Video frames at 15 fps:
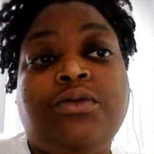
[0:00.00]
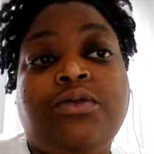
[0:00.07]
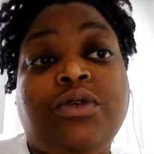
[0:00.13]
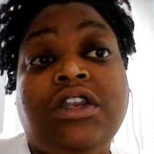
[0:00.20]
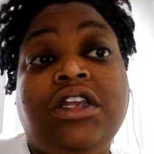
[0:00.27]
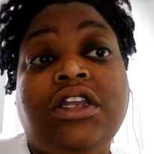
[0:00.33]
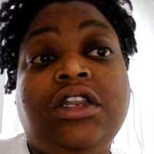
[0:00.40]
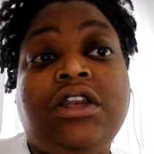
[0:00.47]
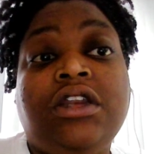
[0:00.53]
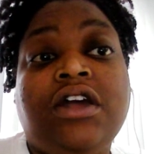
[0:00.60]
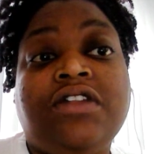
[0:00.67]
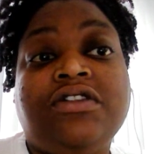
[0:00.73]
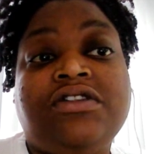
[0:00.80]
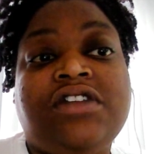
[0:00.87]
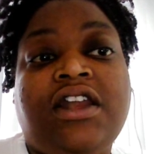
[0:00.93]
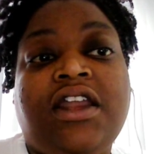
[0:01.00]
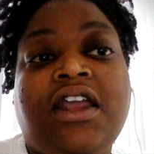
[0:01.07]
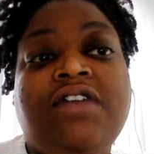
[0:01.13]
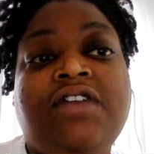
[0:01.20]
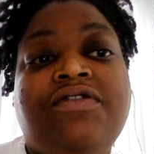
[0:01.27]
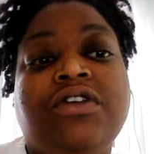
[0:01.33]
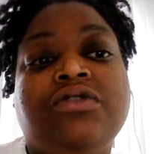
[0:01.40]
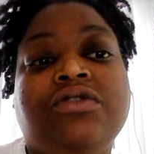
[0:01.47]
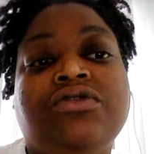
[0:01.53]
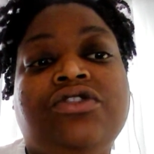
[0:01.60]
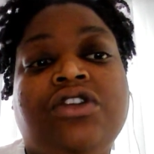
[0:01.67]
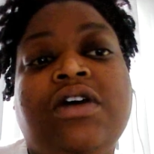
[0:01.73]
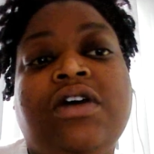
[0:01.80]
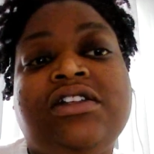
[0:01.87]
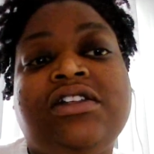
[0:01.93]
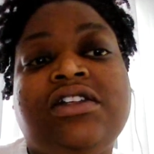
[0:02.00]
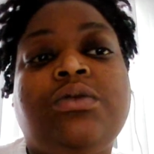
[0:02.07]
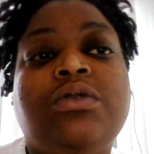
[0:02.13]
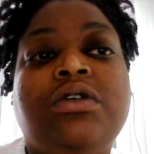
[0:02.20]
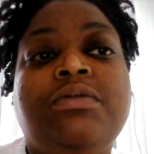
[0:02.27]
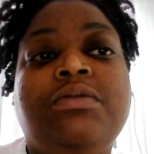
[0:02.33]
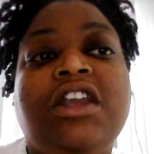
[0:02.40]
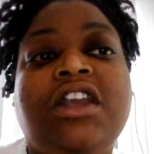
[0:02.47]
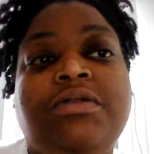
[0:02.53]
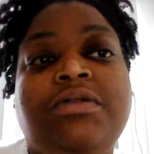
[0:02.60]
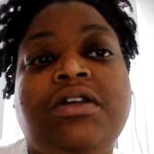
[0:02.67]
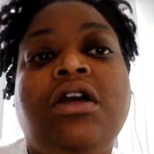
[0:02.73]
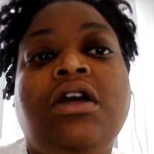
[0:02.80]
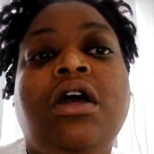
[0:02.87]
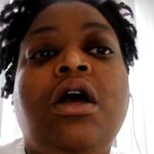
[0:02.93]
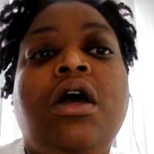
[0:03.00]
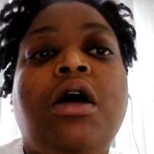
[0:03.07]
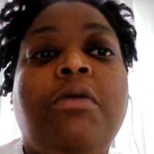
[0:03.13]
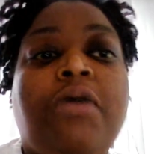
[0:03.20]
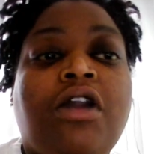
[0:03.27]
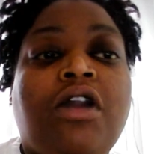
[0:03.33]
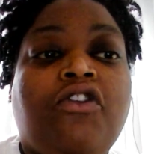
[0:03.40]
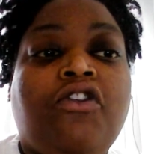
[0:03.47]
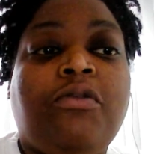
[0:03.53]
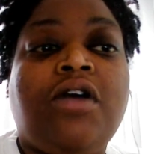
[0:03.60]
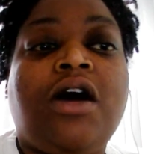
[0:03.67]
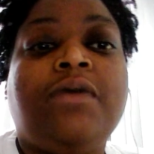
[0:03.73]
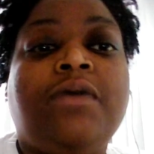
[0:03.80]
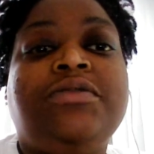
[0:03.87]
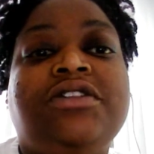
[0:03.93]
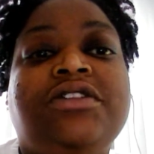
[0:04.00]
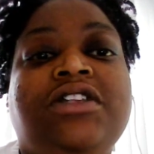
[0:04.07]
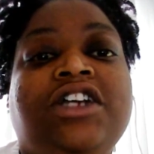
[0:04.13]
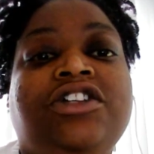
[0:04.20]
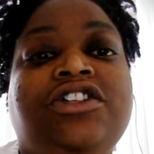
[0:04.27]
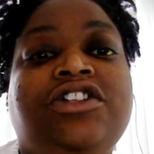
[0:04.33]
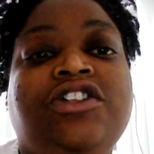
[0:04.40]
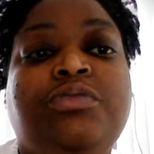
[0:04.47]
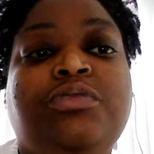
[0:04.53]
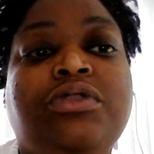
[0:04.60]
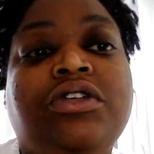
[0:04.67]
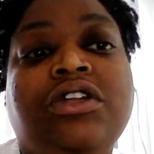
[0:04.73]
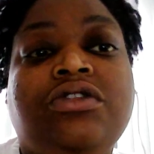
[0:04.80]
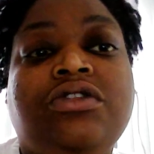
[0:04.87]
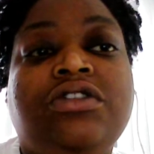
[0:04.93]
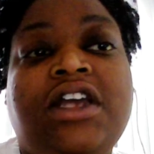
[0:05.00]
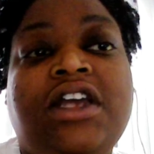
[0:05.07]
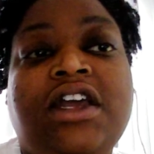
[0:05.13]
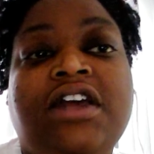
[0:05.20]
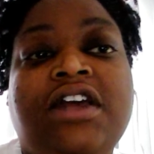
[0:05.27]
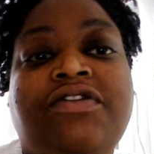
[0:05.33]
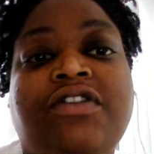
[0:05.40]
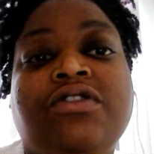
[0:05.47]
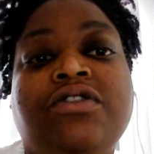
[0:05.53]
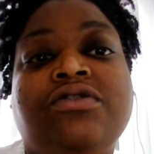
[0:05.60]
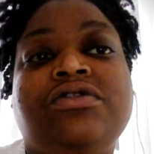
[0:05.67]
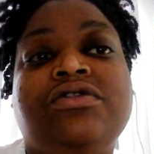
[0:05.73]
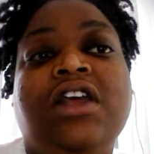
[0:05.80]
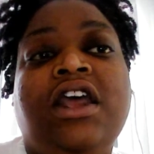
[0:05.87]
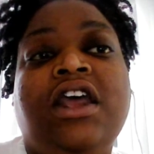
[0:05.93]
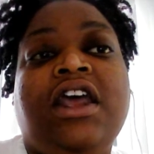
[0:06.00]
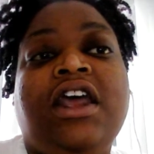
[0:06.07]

would need another set of headphones. I said, well, maybe part of her problem is that she's pulling on the headphones